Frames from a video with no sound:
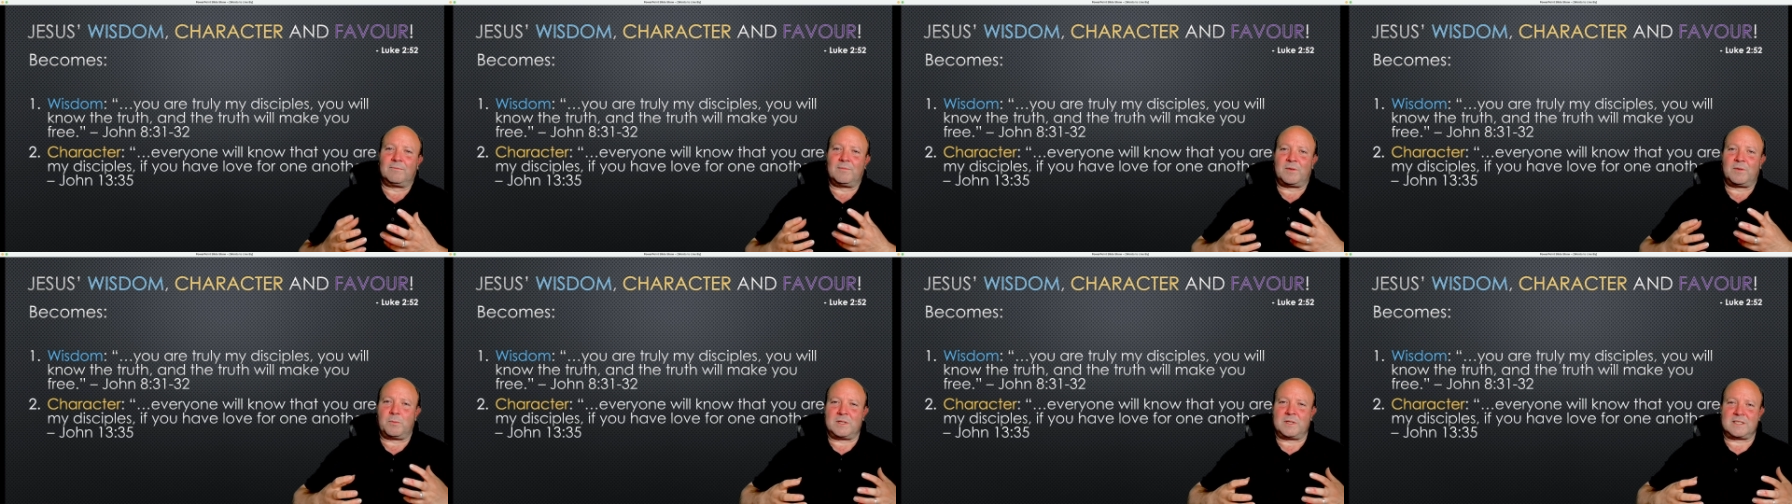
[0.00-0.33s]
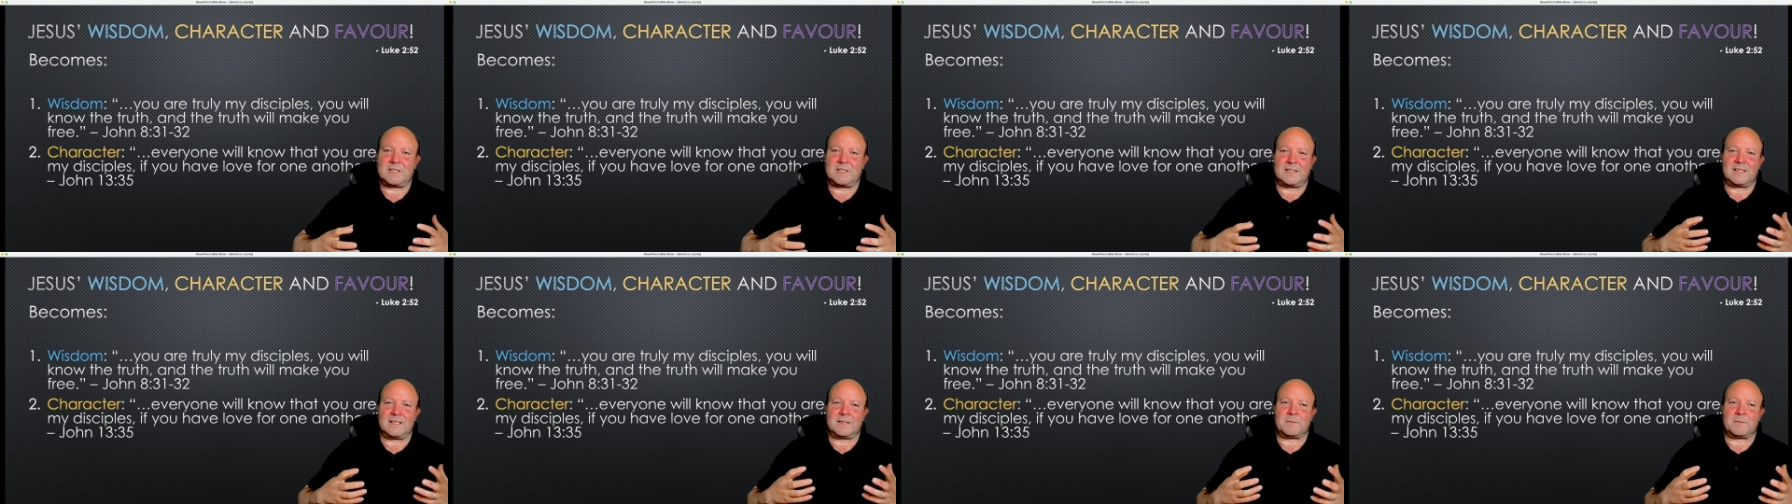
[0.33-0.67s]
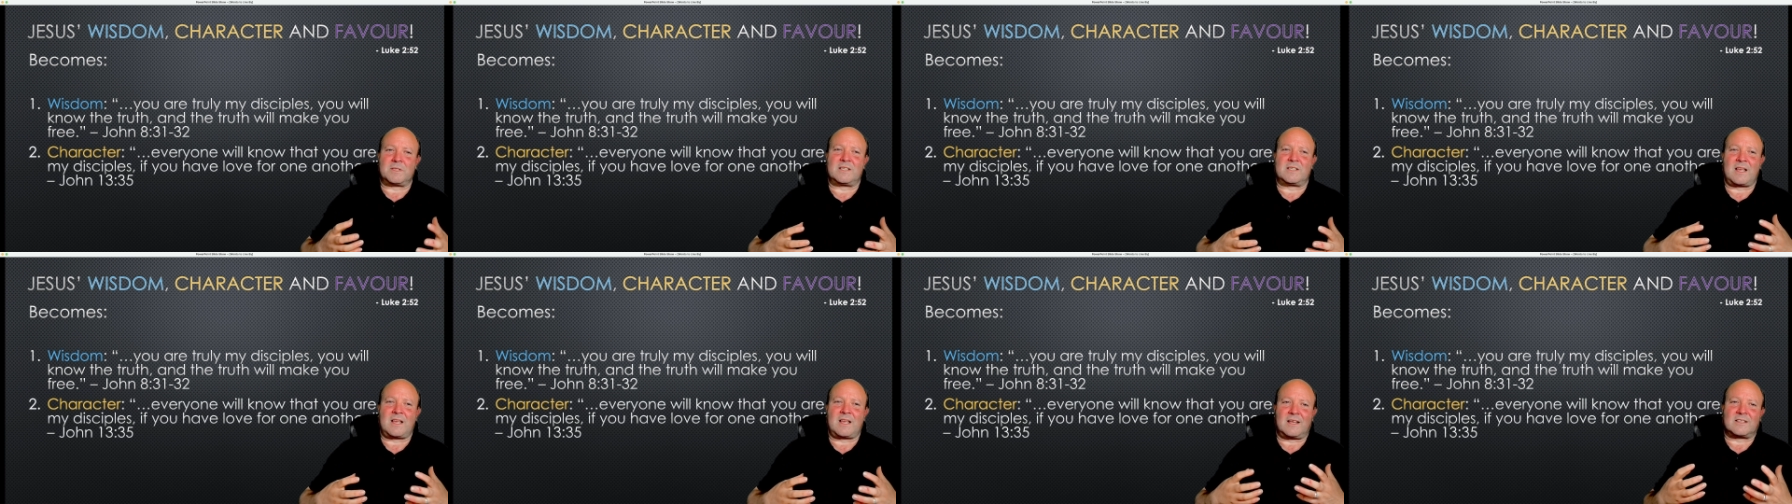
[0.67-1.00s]
It
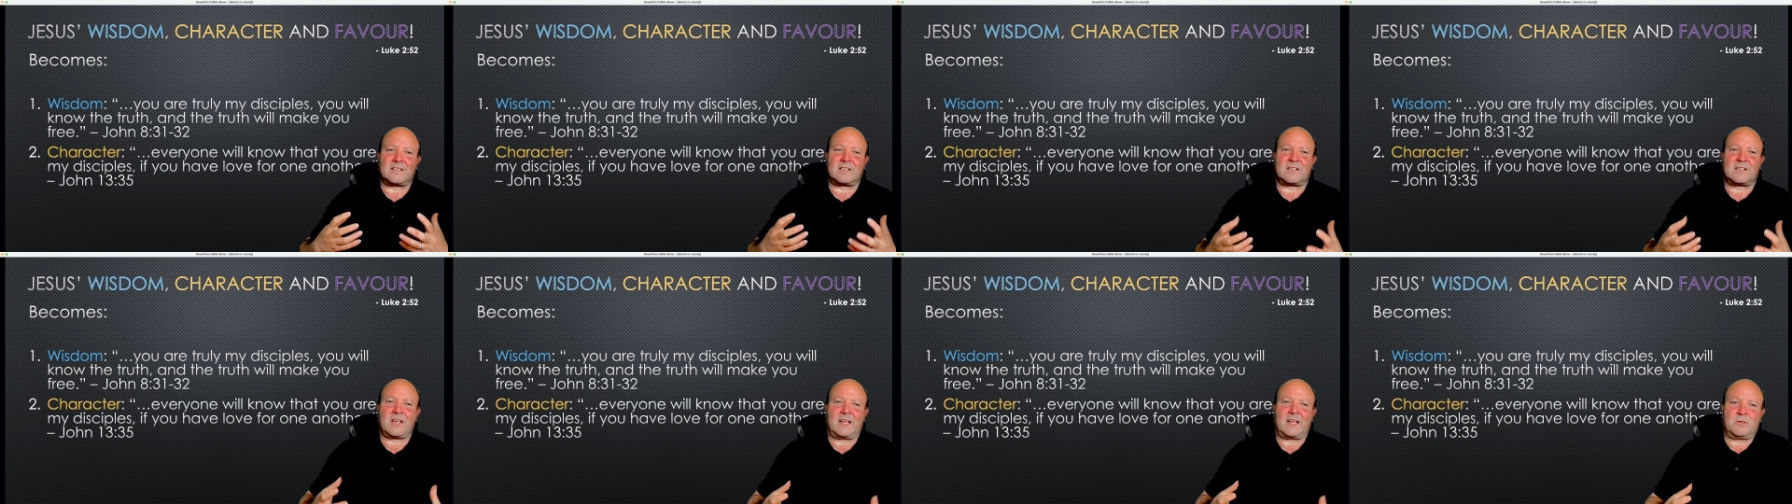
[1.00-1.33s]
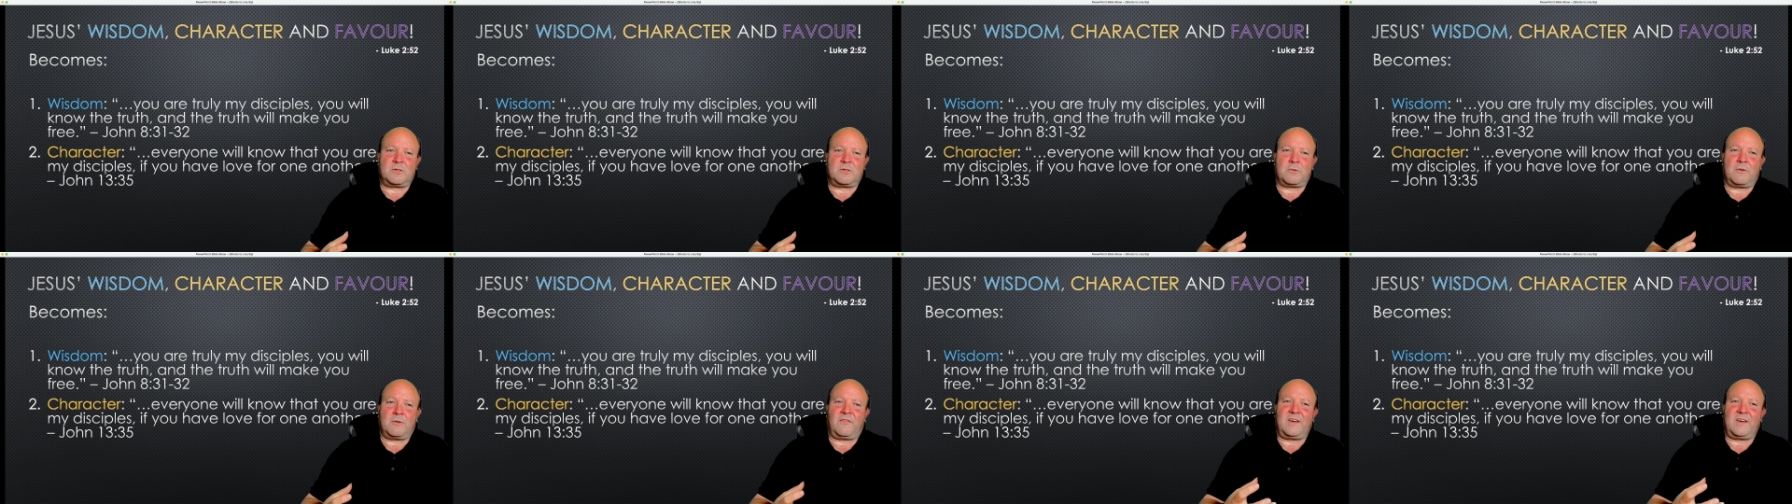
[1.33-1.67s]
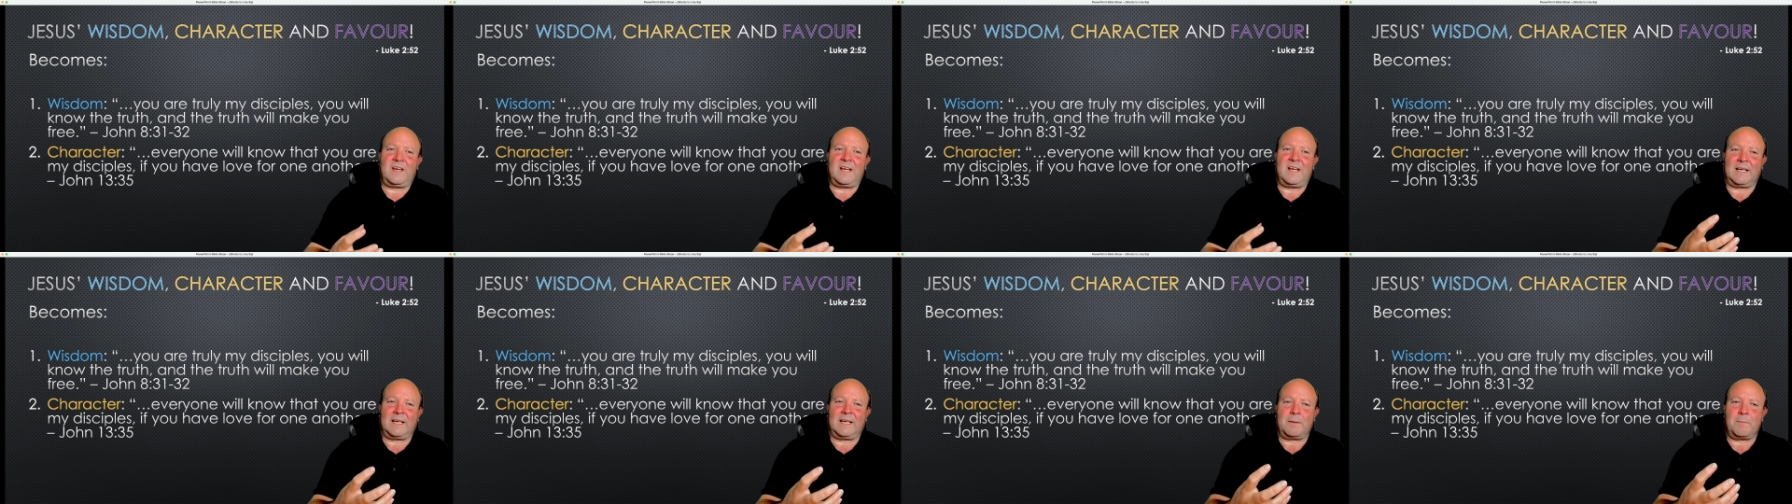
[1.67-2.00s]
starts to turn into a
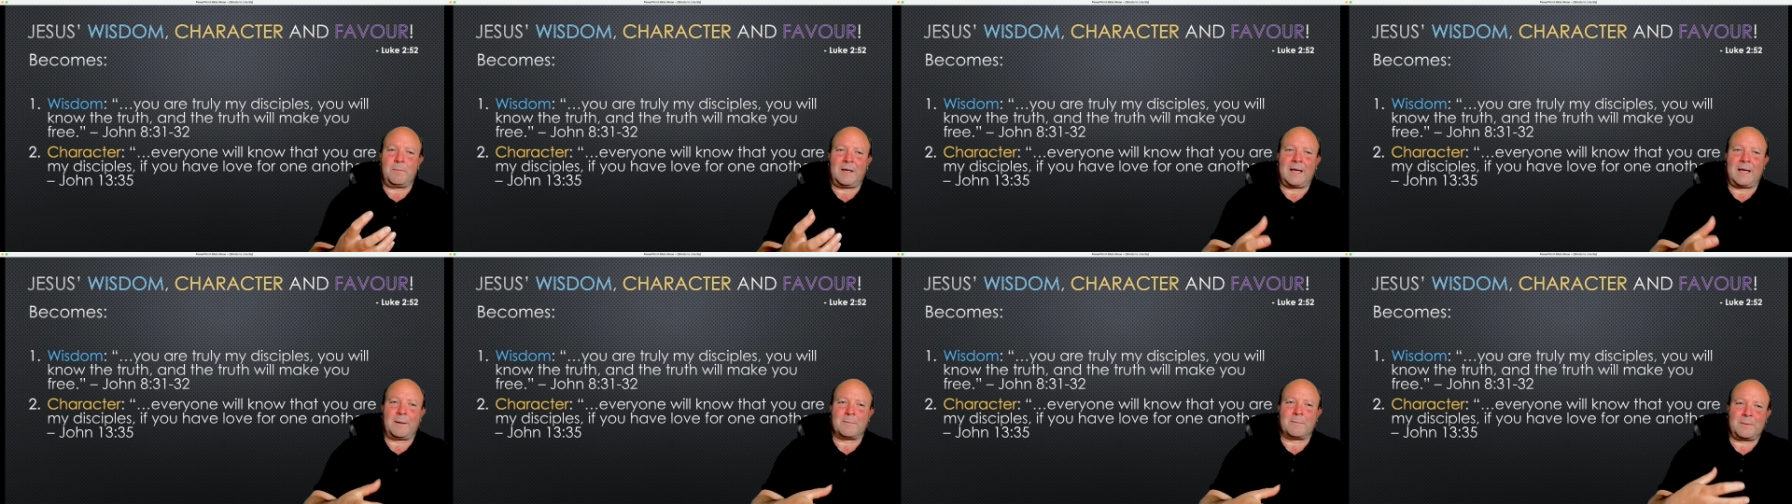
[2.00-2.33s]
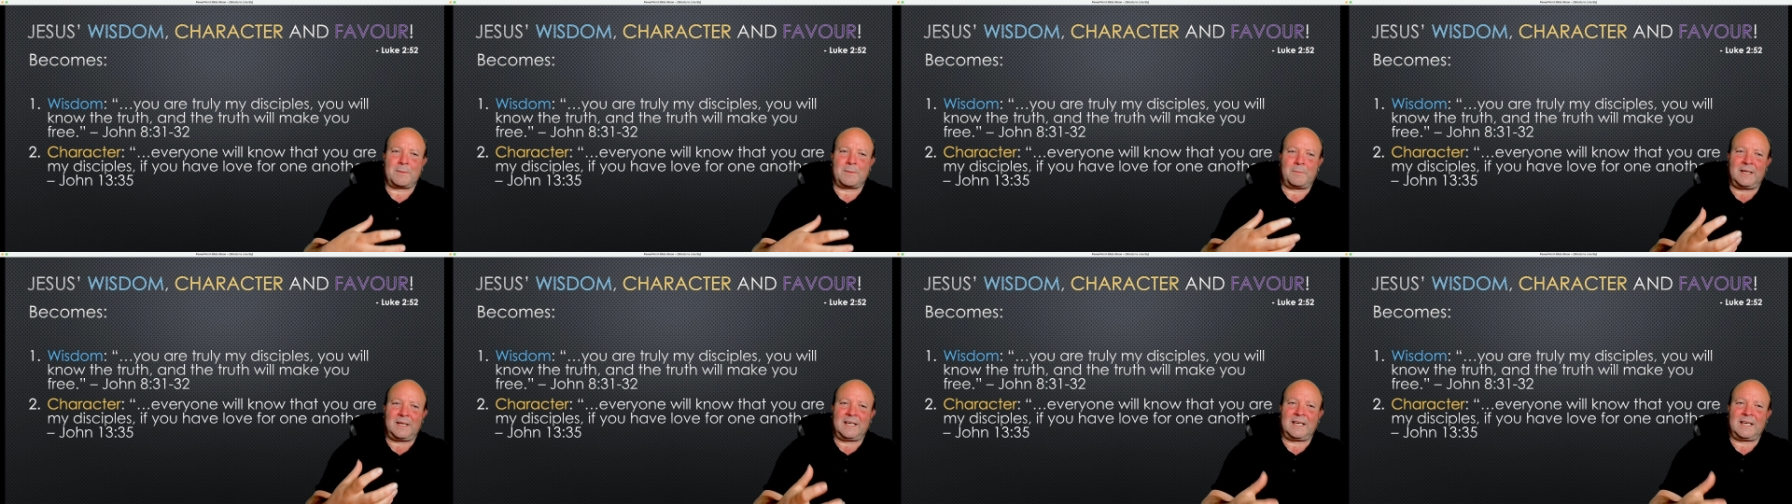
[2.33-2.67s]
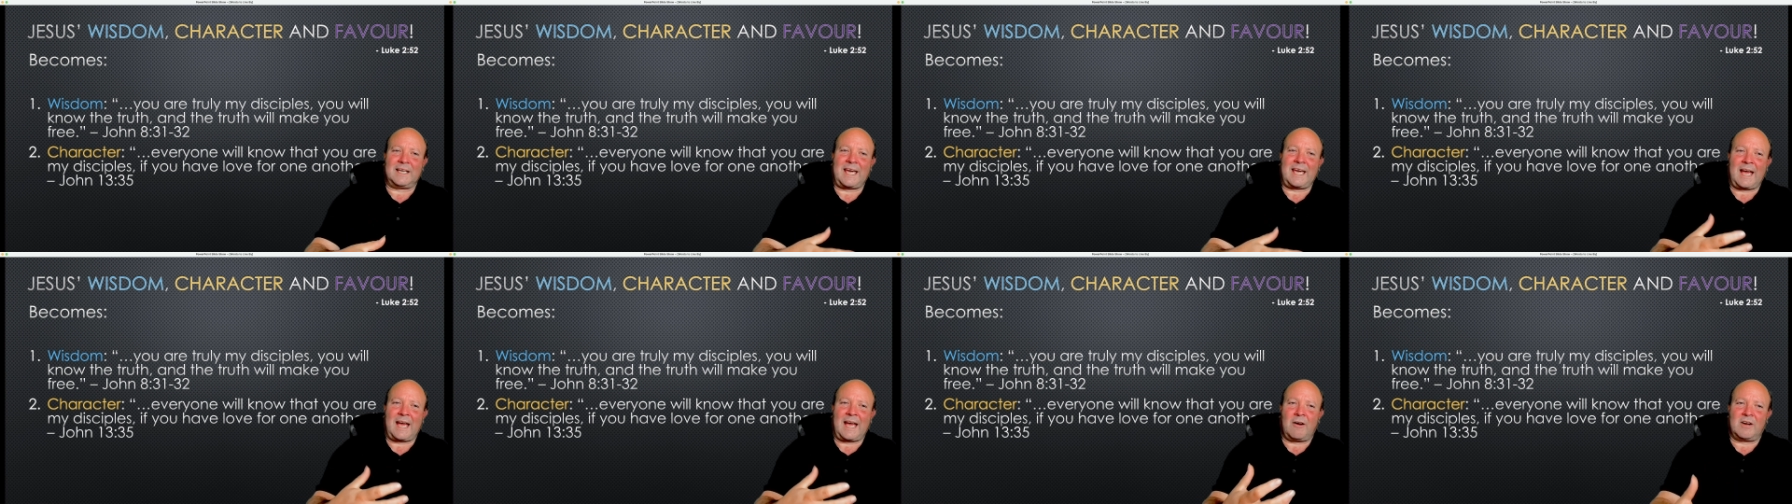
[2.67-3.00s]
feeling. It becomes something in
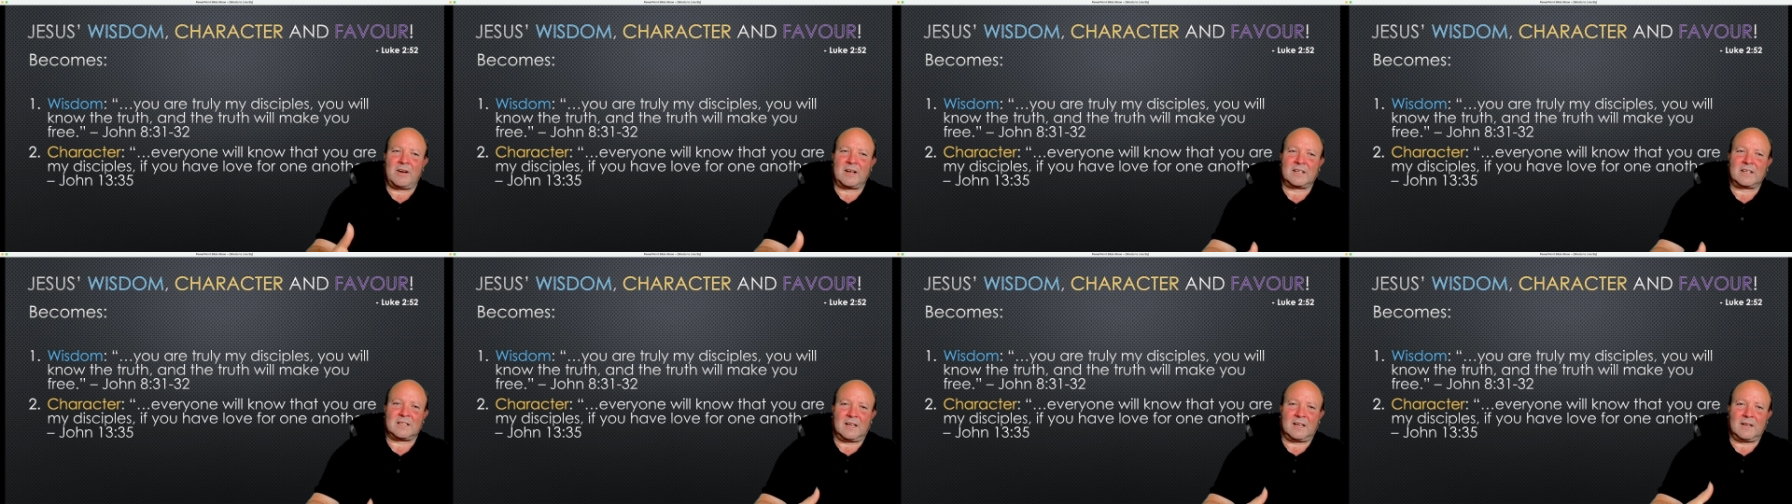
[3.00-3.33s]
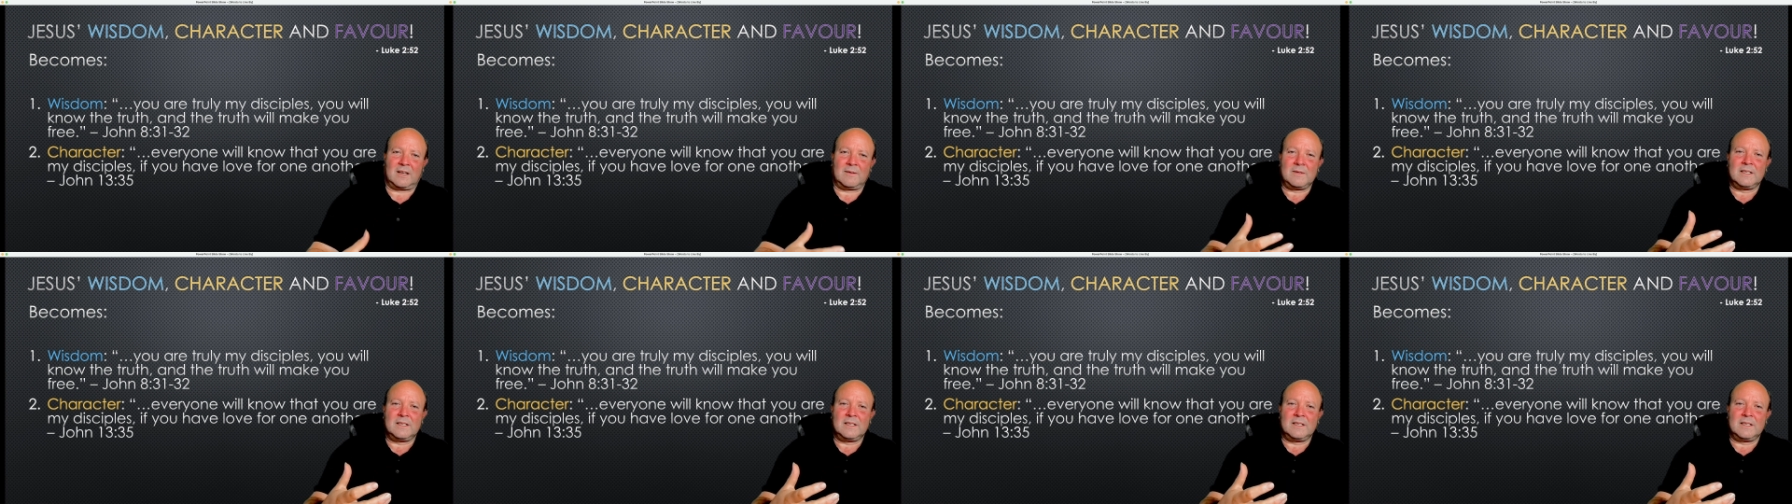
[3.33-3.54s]
character.